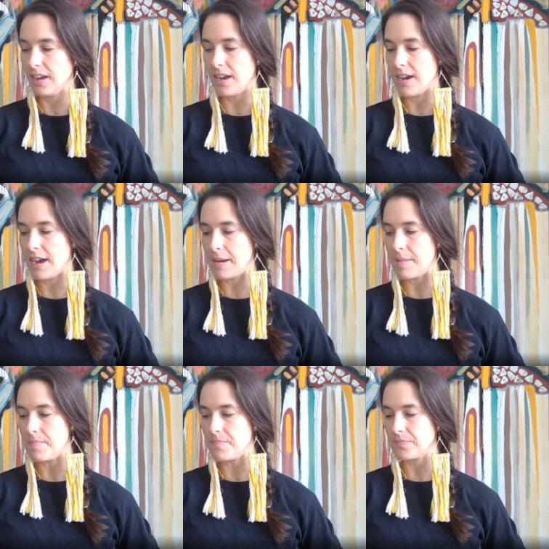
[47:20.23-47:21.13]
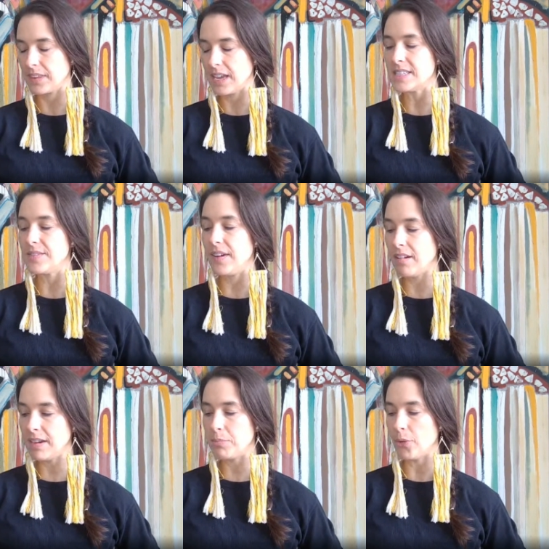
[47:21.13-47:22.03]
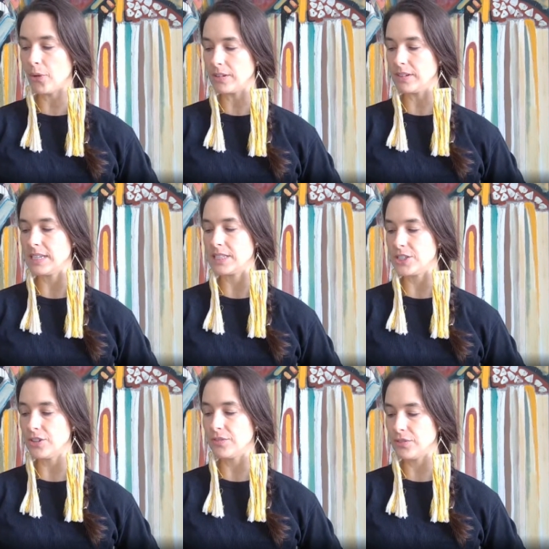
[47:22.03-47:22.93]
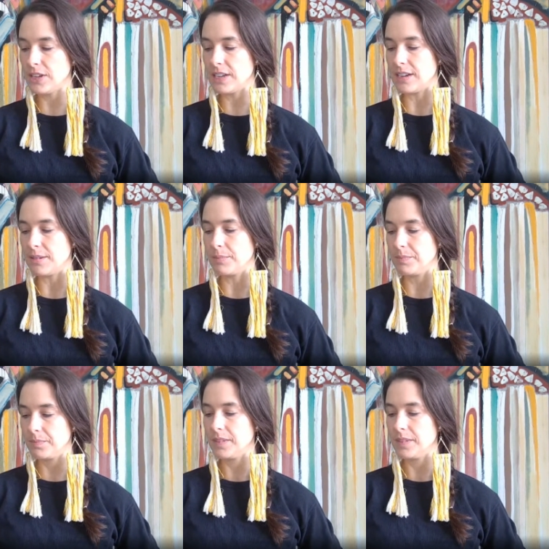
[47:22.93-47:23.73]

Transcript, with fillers: um it's very important it's your freedom